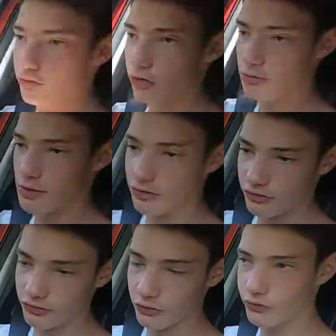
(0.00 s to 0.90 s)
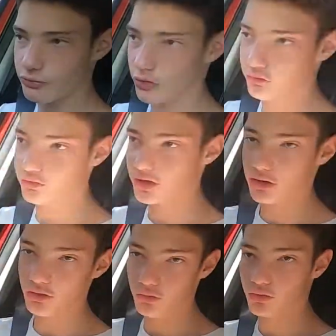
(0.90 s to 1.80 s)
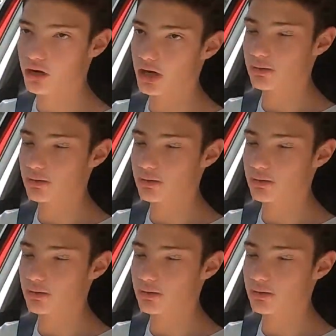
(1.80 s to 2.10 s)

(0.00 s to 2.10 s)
talk about this in an automotive channel, I